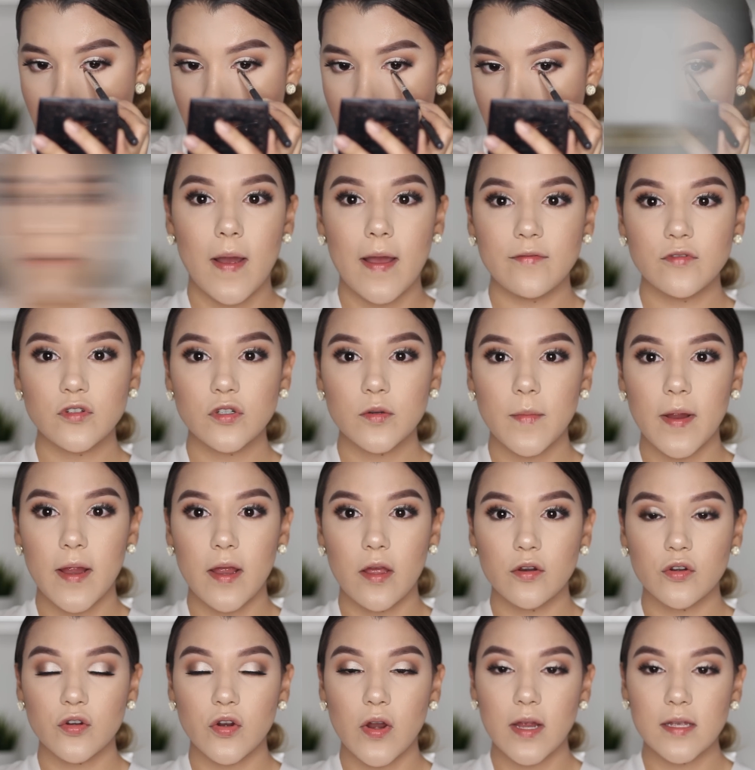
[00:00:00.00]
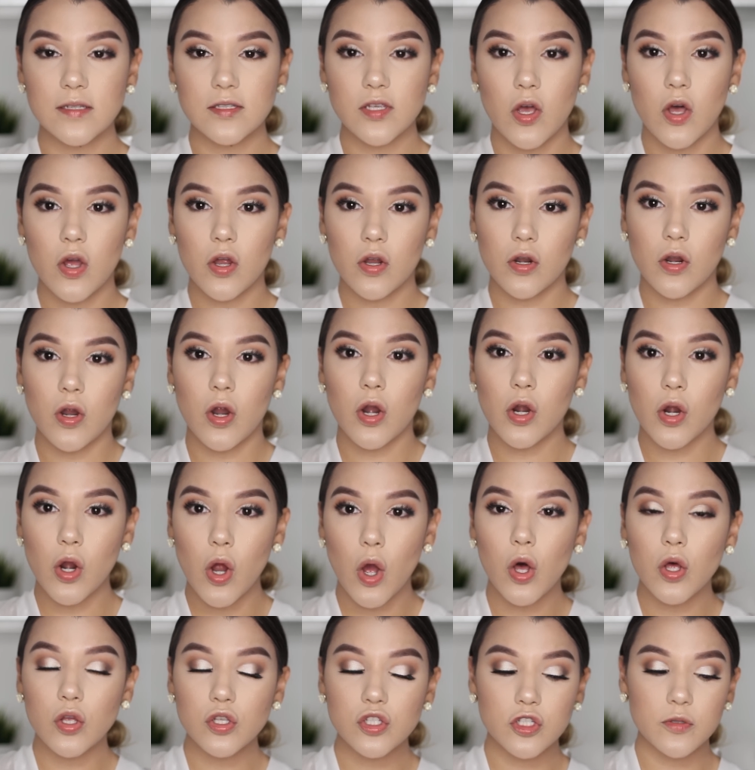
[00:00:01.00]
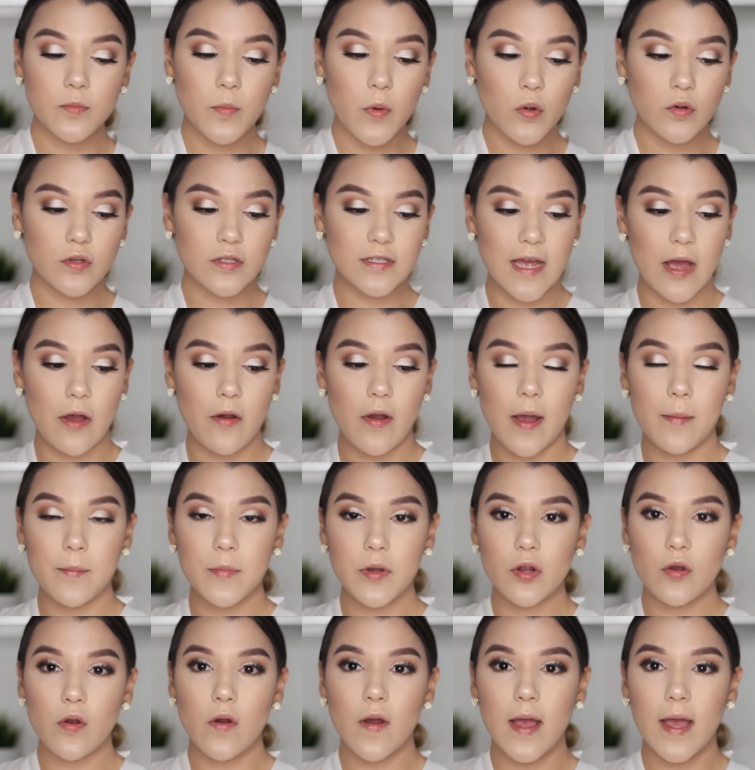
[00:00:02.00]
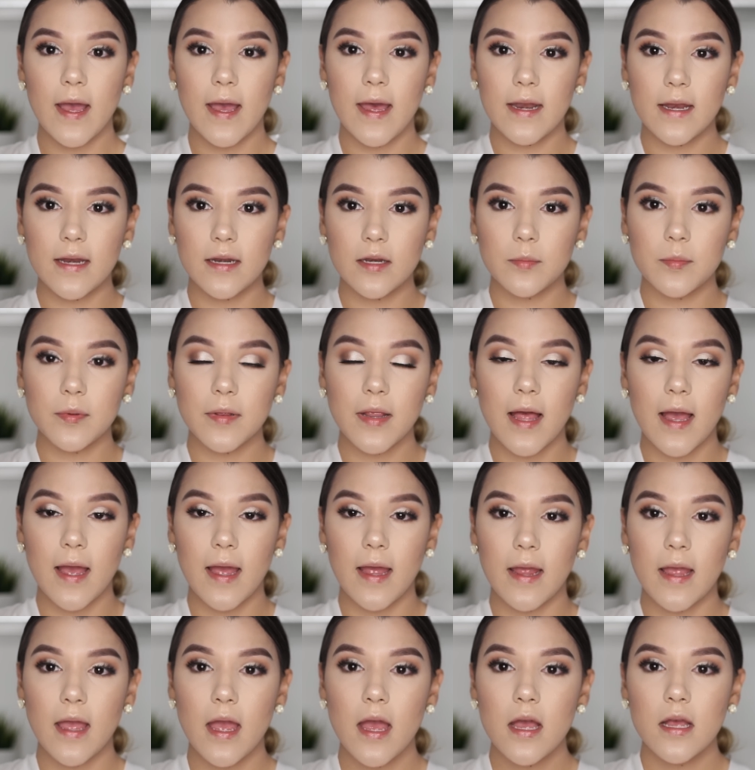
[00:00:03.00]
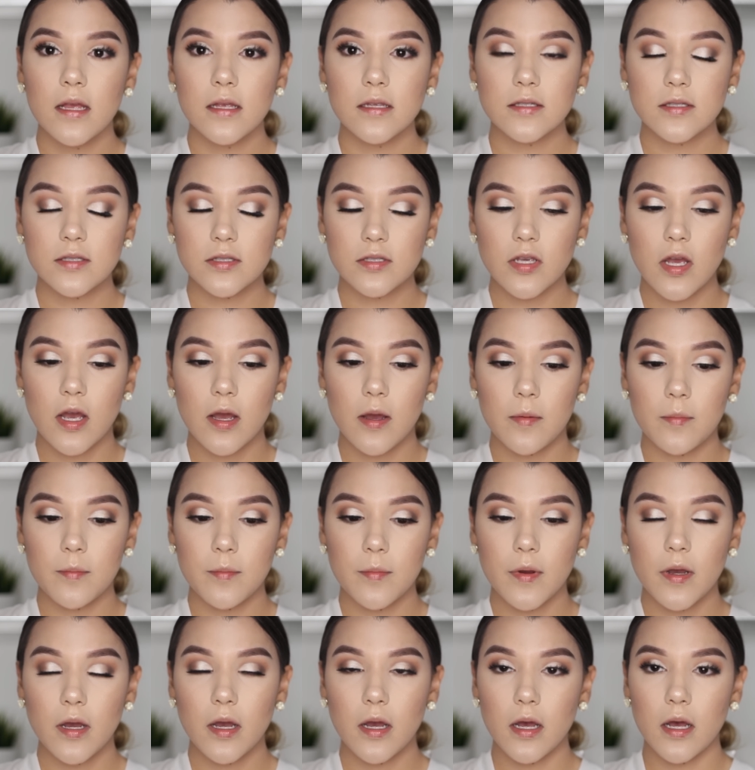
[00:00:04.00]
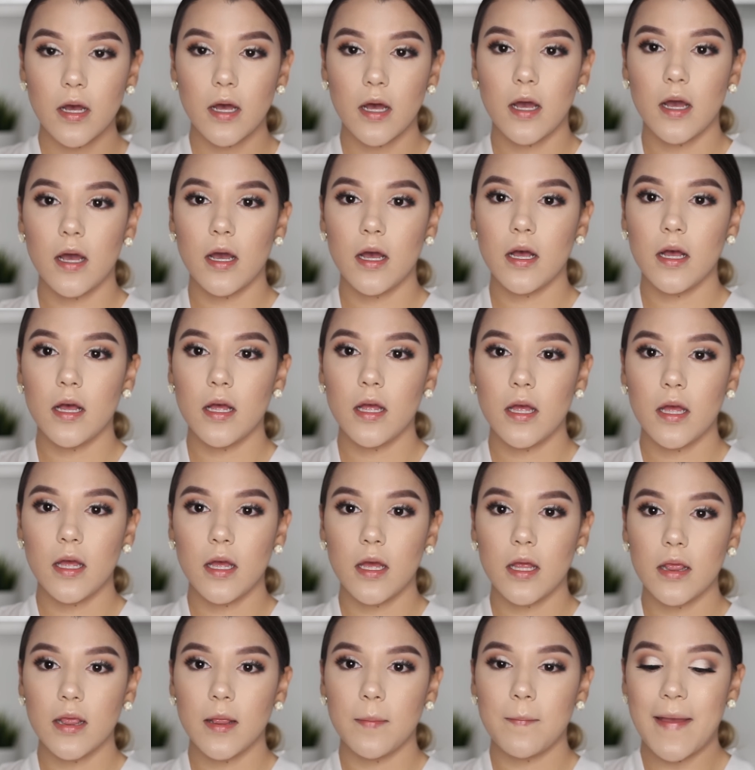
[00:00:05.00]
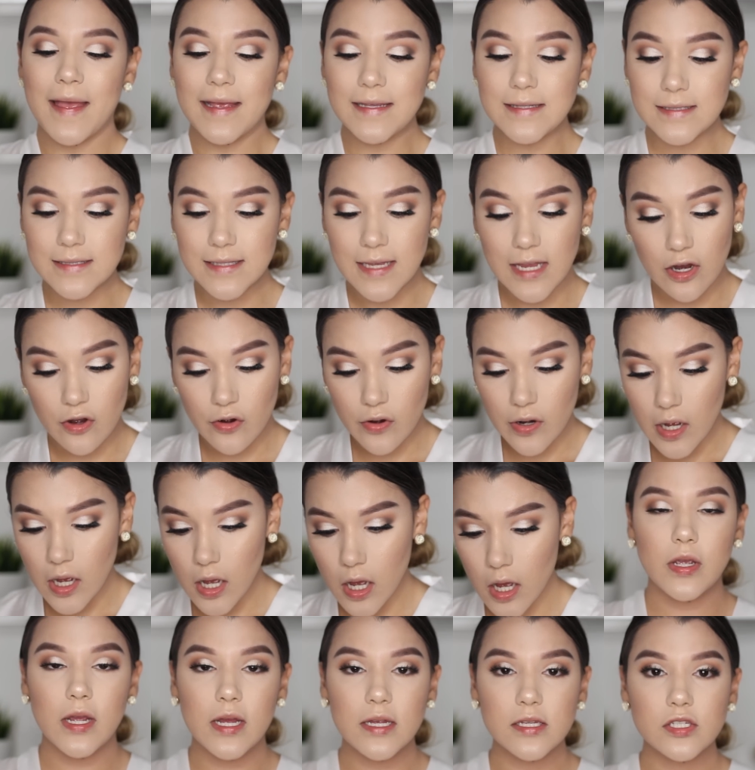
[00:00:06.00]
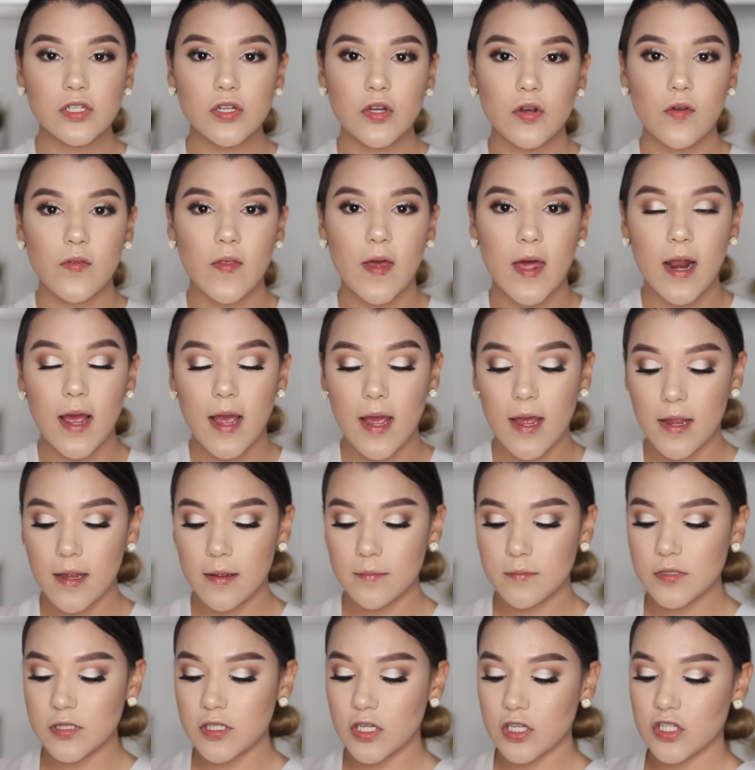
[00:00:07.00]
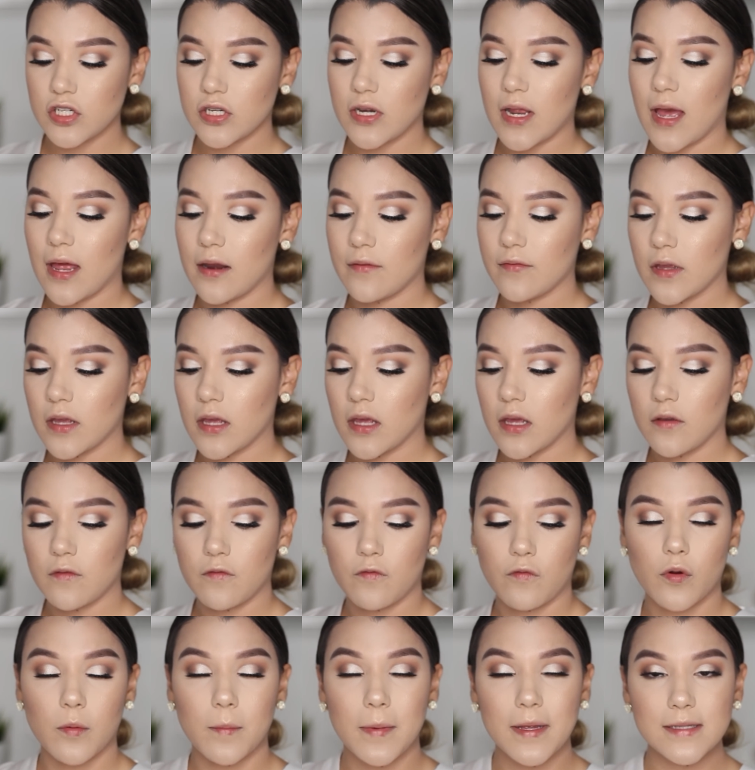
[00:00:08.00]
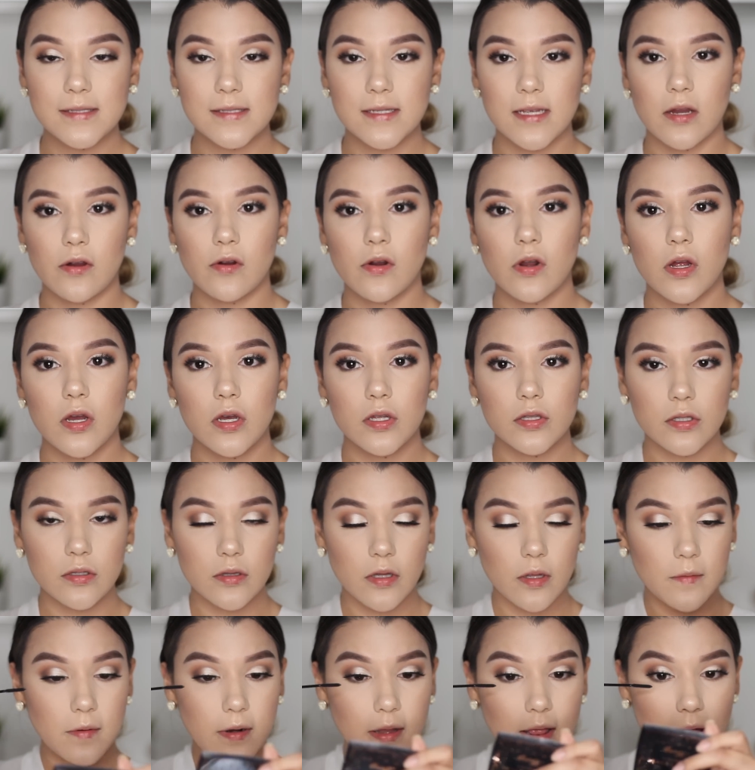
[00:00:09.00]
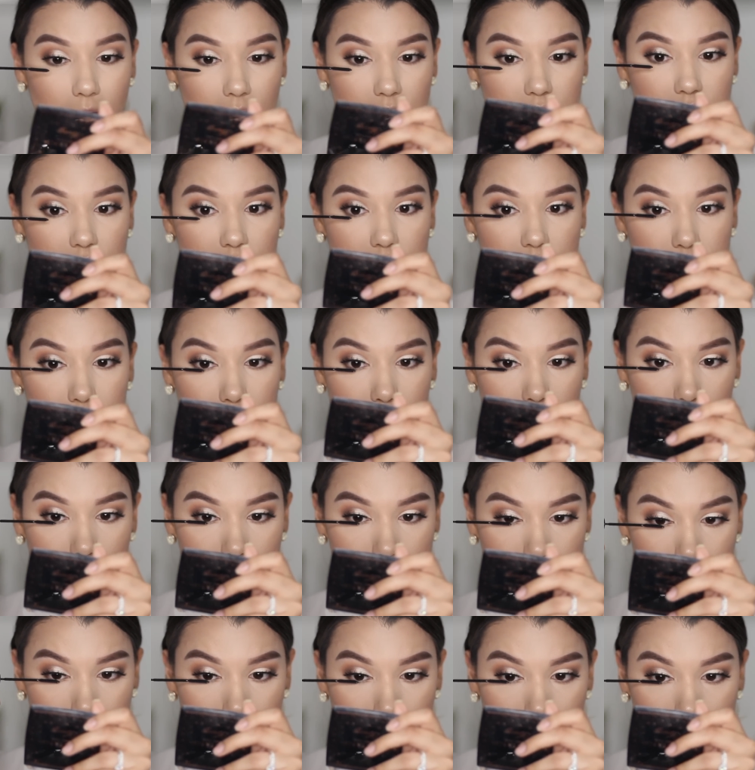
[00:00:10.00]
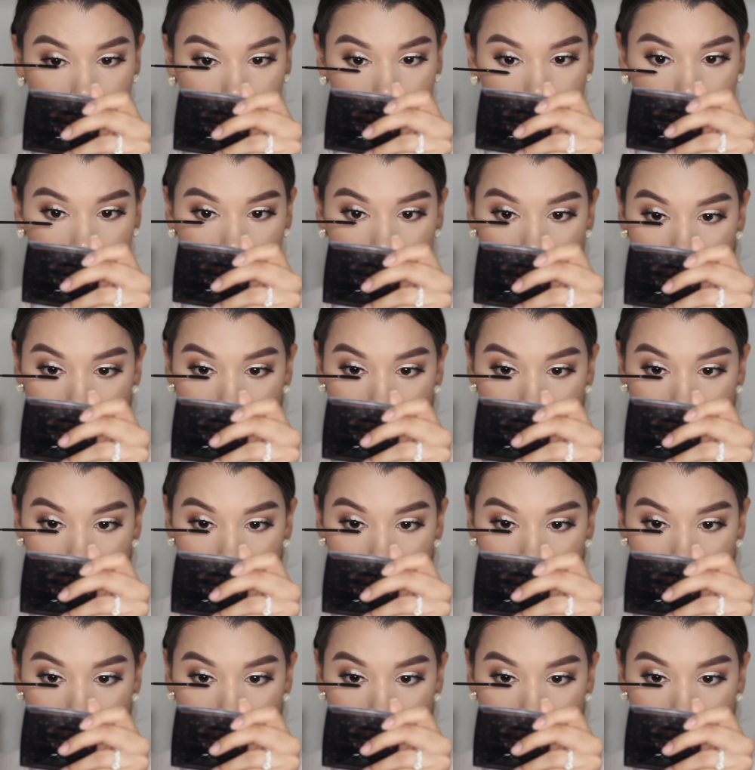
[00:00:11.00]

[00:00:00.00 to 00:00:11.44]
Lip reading: So after my under eyes are all smoked out, I'm going to go ahead and apply some mascara. You guys know that I am such an advocate for mascara on the lower lashes because it makes